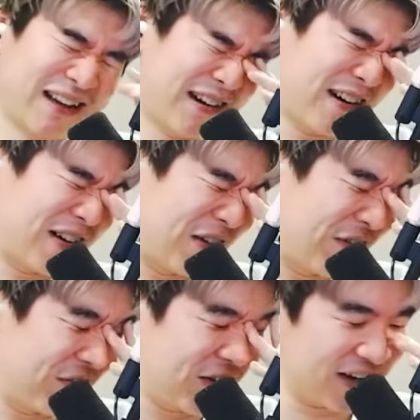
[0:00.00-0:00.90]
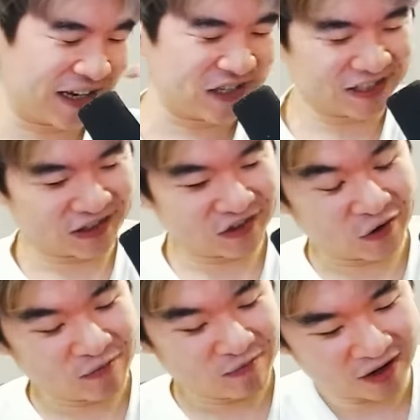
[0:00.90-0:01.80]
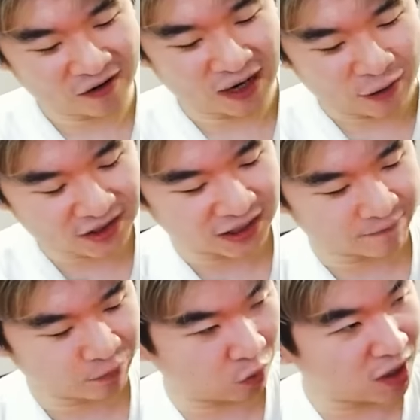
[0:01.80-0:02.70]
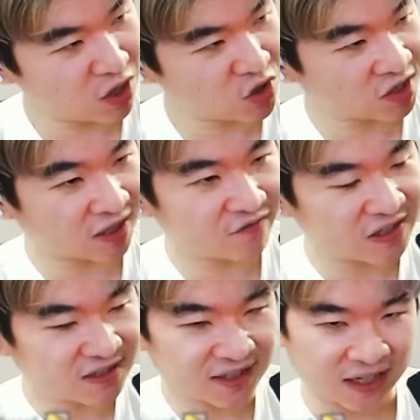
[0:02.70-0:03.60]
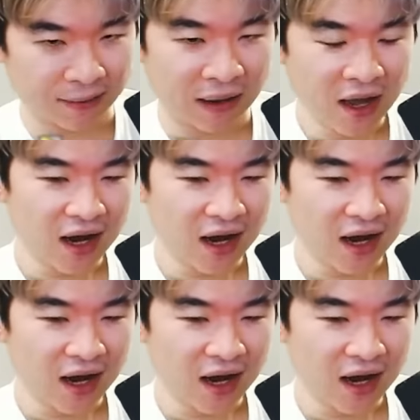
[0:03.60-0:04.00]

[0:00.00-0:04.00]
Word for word: Oh fuck, I should have known better. I was like, why is she not visiting him?